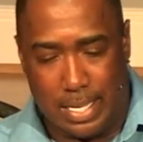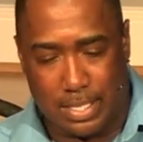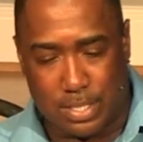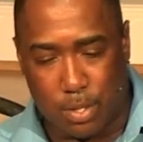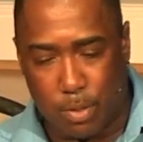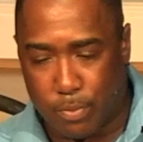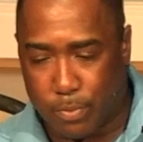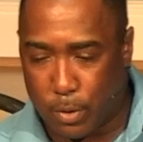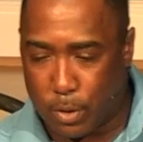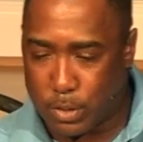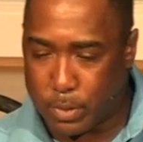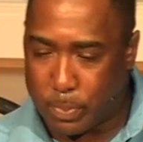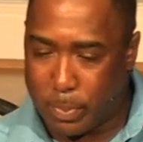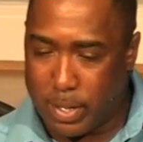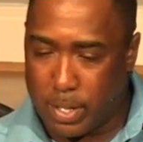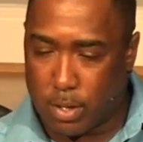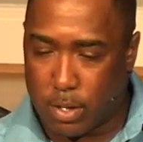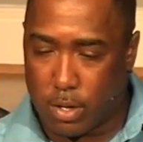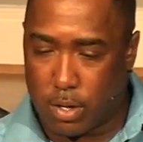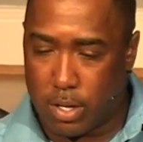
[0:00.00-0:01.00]
And so 1
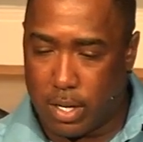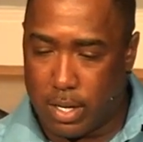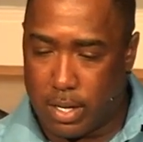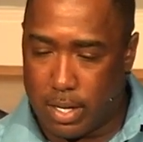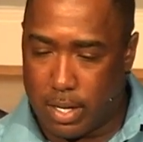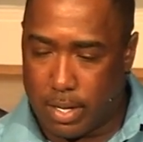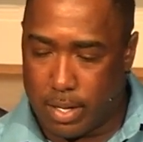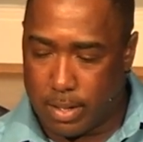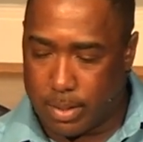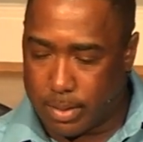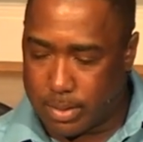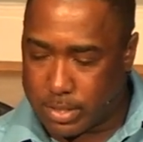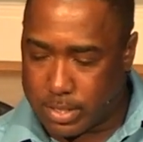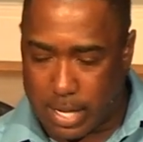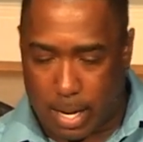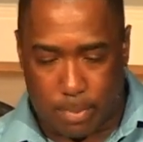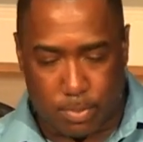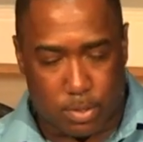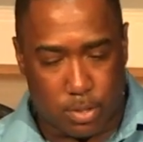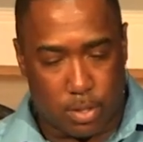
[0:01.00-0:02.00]
Peter
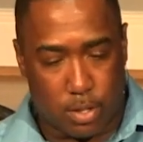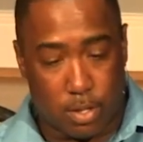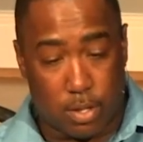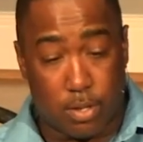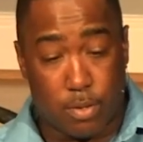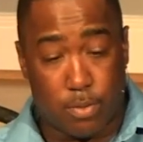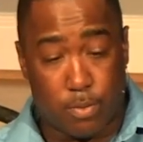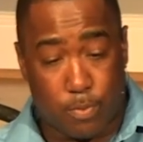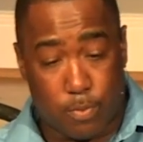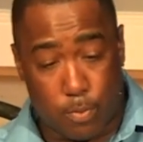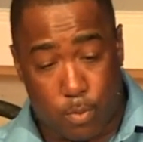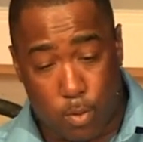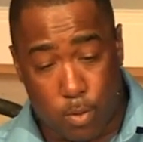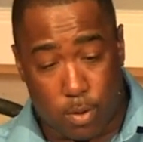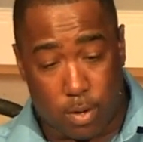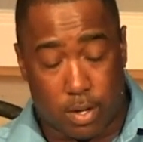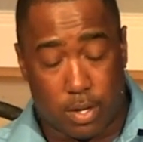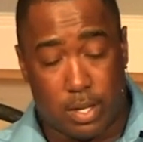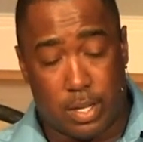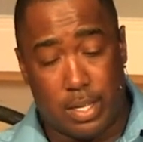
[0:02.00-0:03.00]
chapter
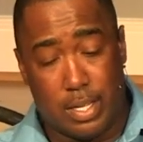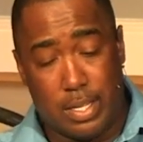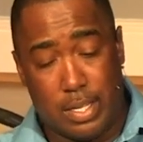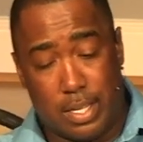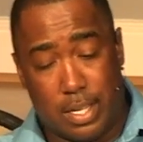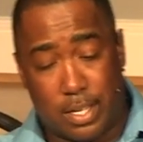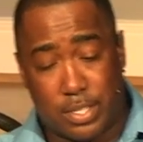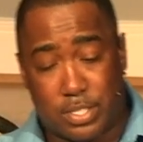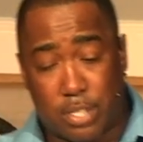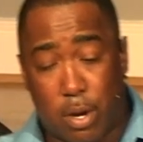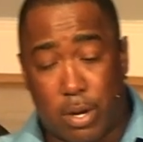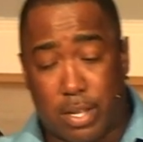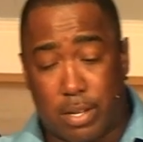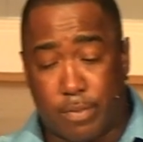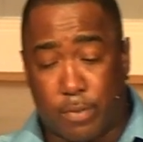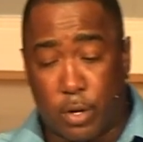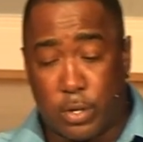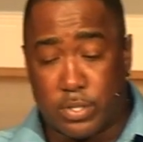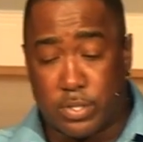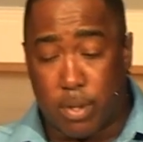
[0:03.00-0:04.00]
4, starting
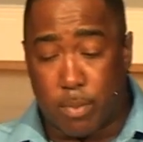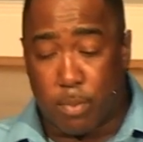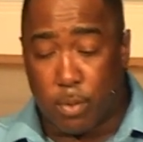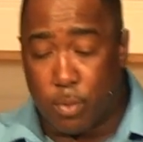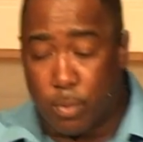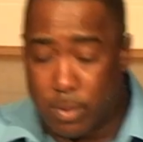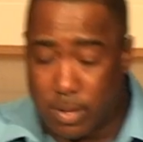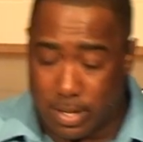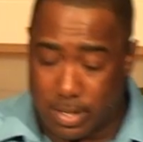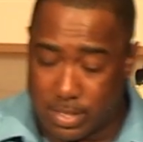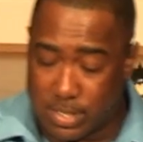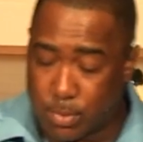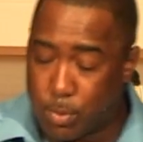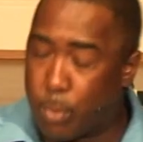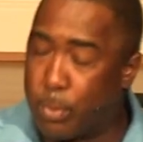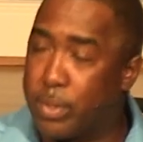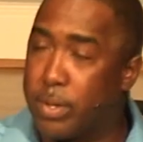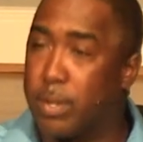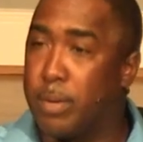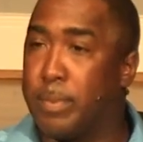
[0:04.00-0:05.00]
at verse number 1 is
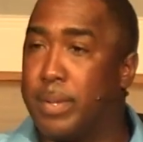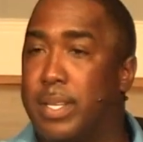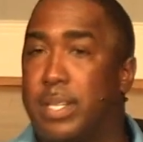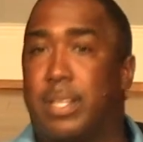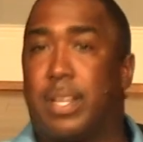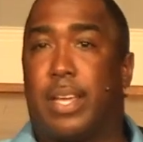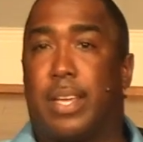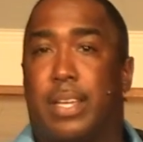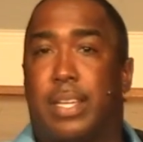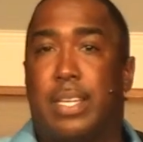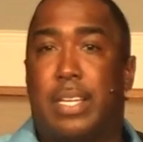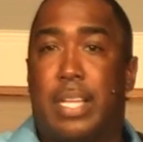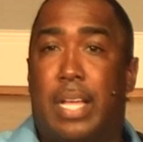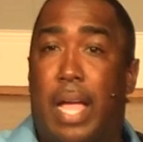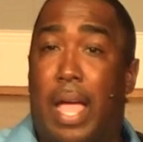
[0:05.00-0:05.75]
where we're going to be today.